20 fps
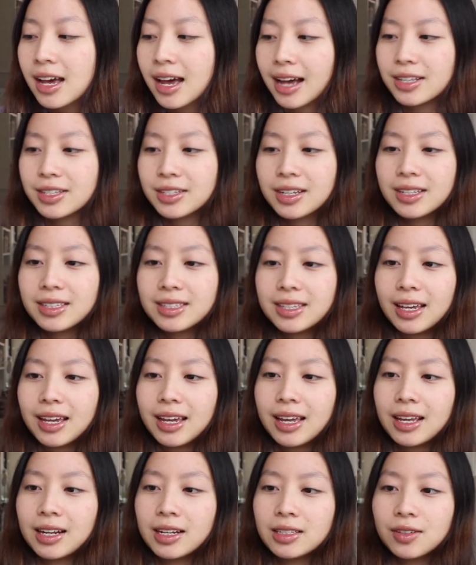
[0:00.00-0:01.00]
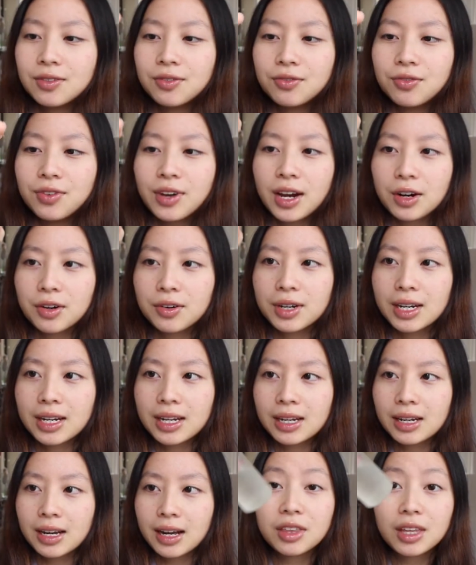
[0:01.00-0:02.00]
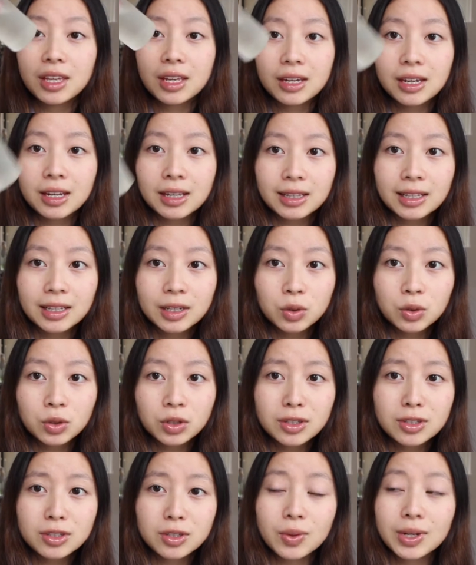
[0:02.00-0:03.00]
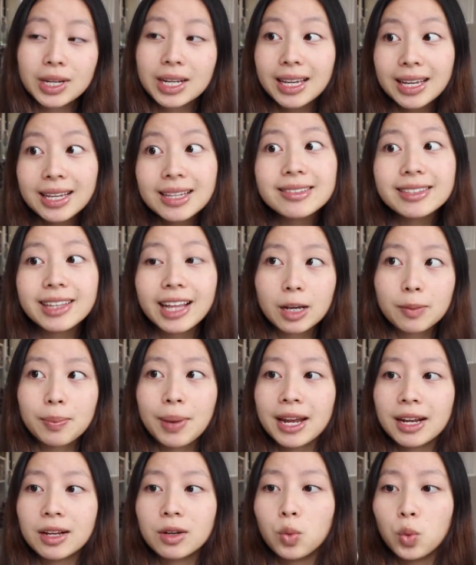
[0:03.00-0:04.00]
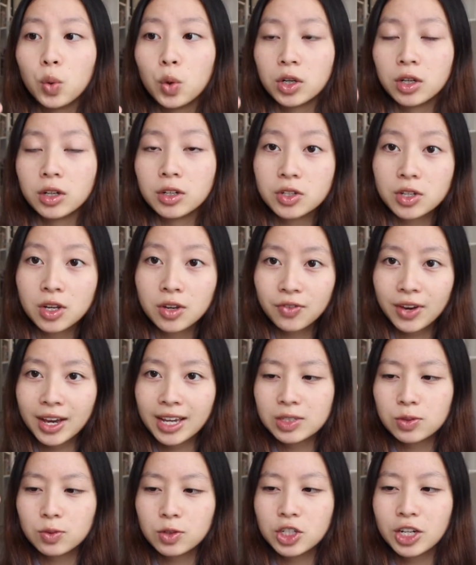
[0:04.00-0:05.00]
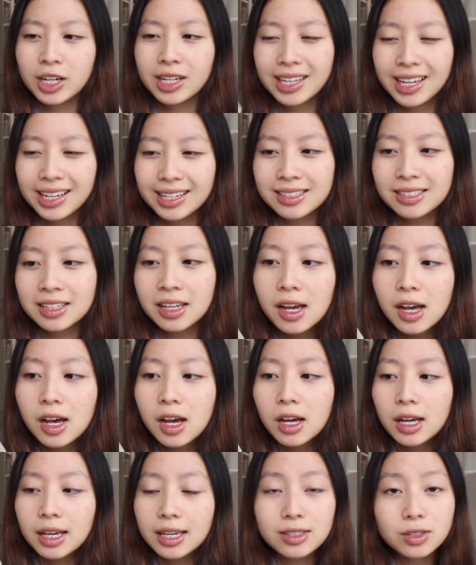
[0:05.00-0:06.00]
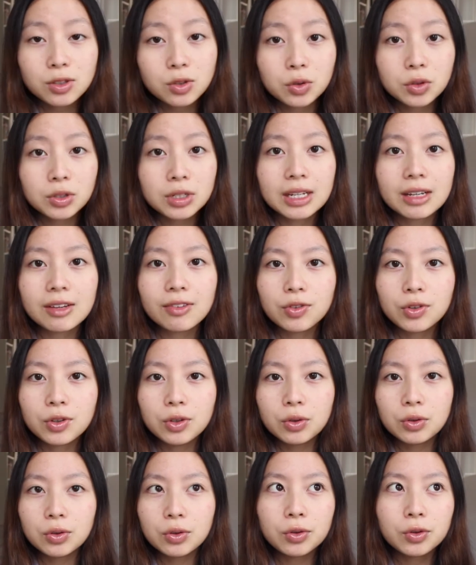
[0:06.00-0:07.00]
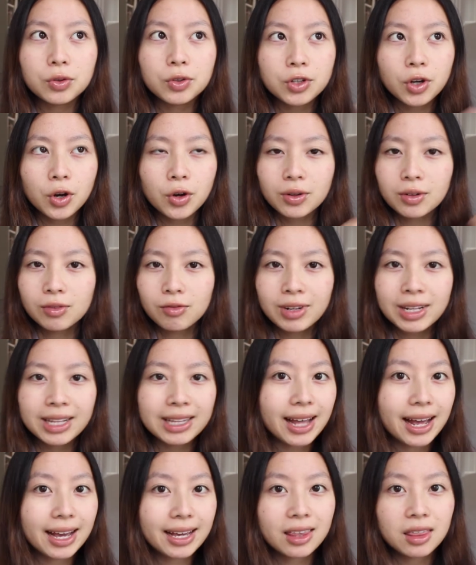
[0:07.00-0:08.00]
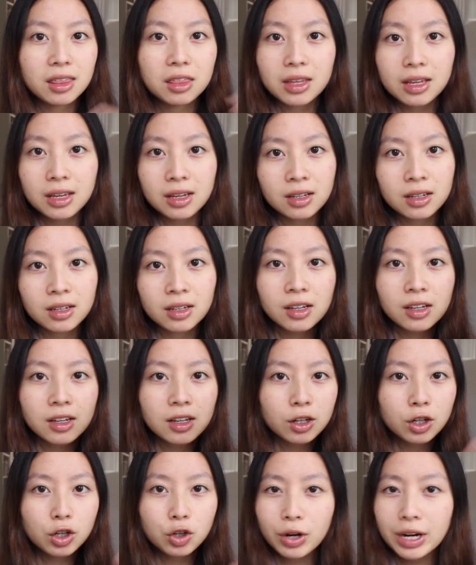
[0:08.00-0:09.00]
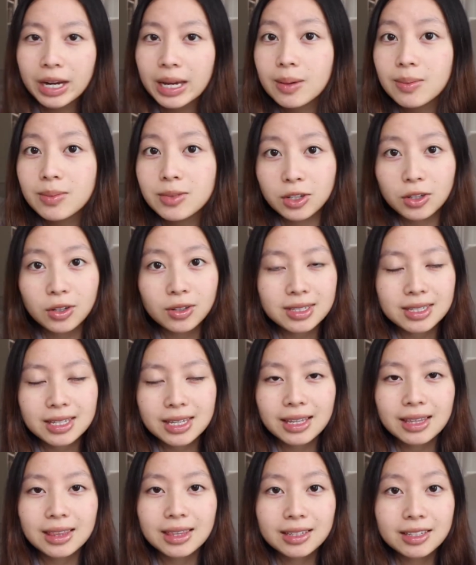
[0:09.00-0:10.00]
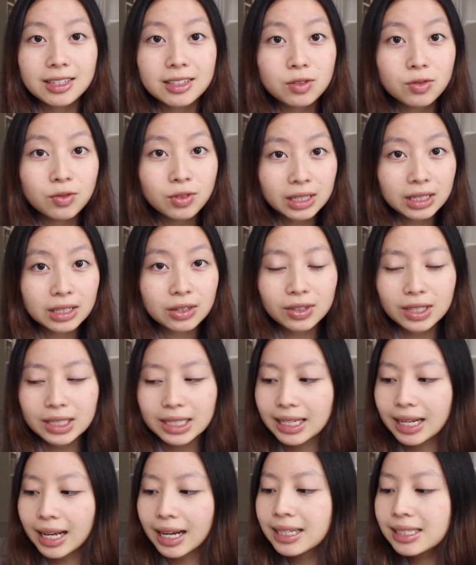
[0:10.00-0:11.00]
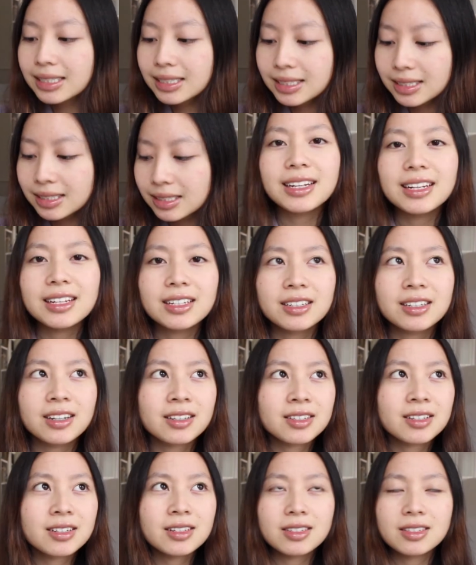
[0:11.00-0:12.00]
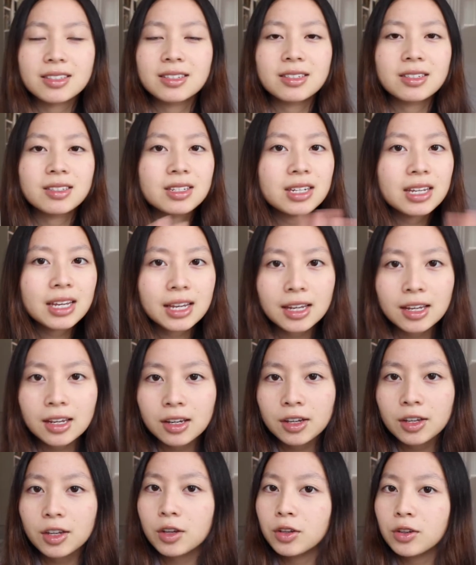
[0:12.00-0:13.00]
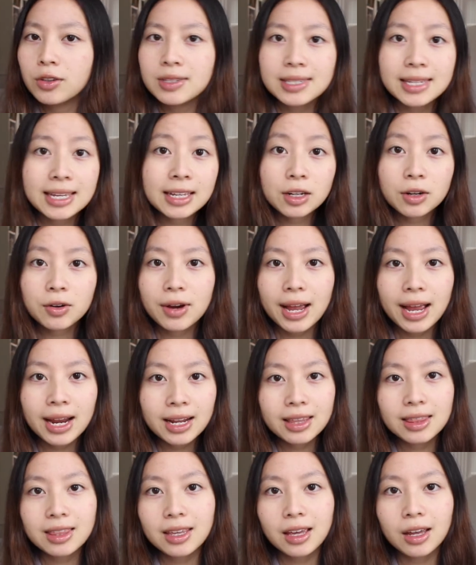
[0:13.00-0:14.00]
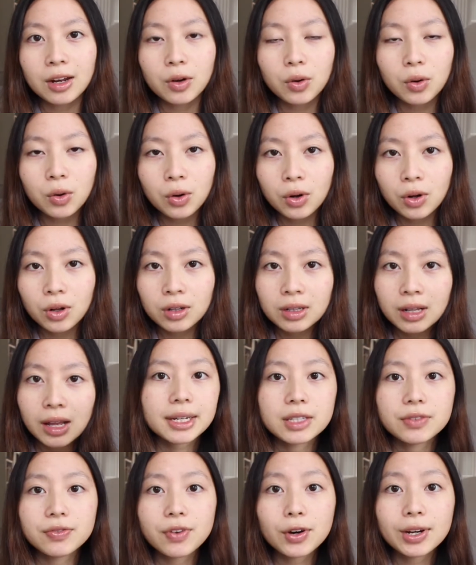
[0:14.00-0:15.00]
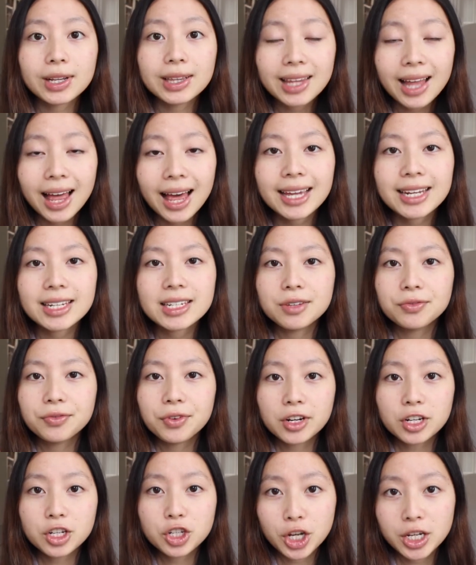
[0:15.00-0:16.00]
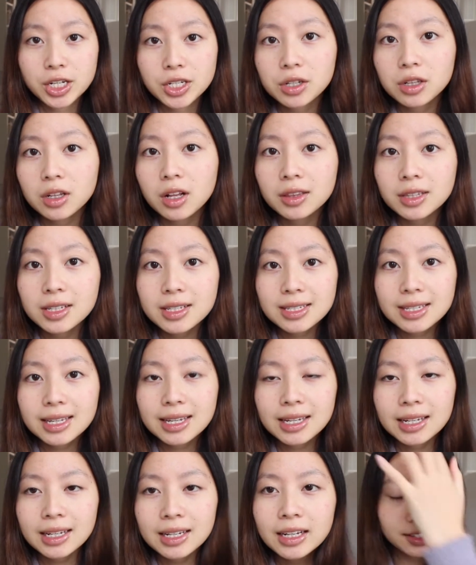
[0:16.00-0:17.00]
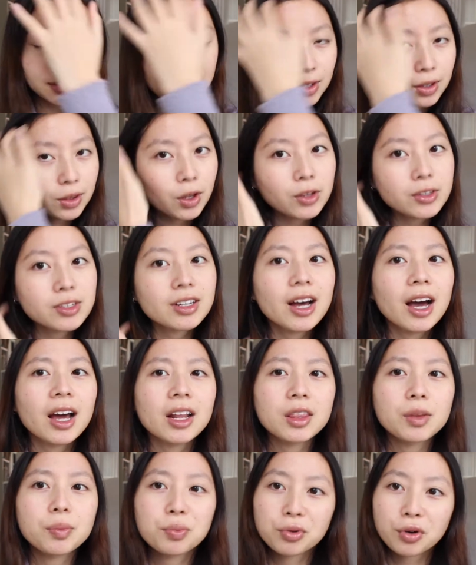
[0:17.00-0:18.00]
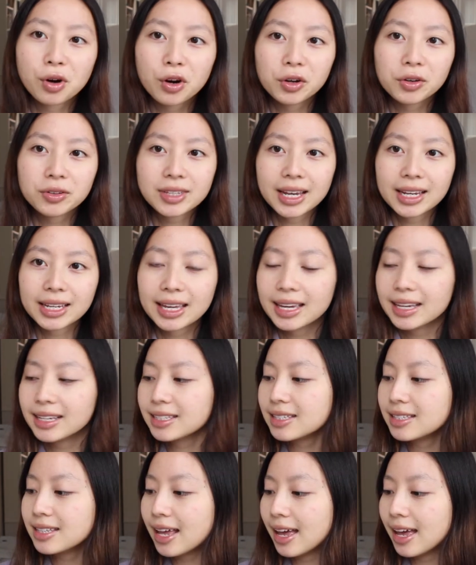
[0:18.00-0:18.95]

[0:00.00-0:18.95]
As you can see, it is a very thin liquid, so it is like patting water onto your face, which I guess is good if you don't really like thick creams on your skin. This is really nice. It doesn't sting your skin or anything at all. It's very light and very gentle on the skin. So those are kind of the pros, I guess.